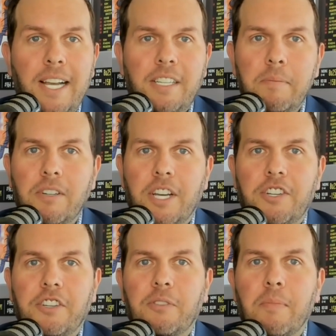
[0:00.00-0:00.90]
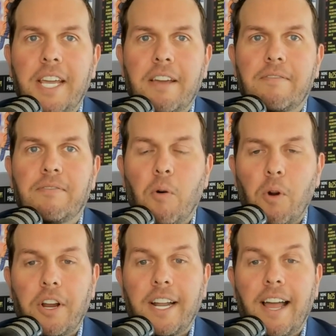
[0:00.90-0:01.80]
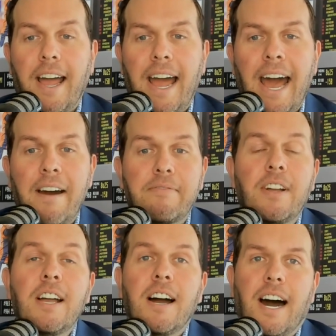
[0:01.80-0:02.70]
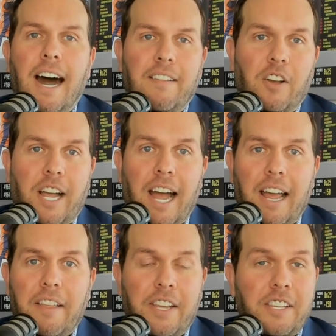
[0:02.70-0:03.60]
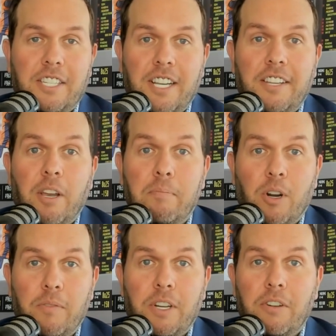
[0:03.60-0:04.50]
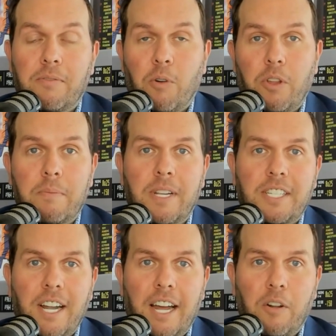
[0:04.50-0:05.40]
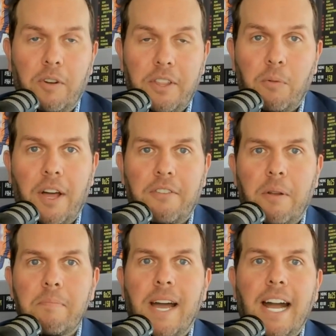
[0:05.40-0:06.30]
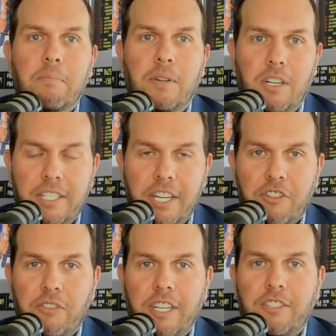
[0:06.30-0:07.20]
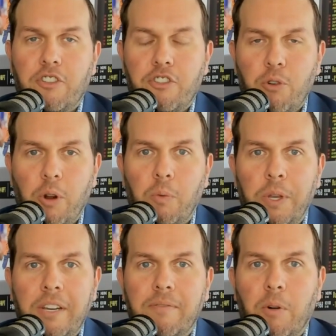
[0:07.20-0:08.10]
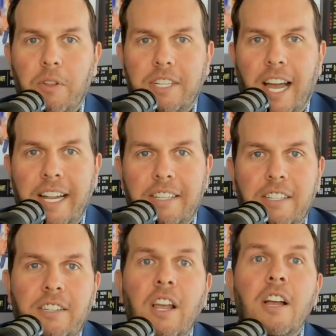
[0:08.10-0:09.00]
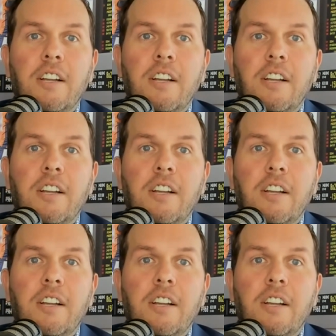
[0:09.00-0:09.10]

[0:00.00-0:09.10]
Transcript: My simulations make it four and a half. Uh, look, I, I, think this sets up perfectly for them. It's not only the weather impact, but additionally, it's a short week for the Titans.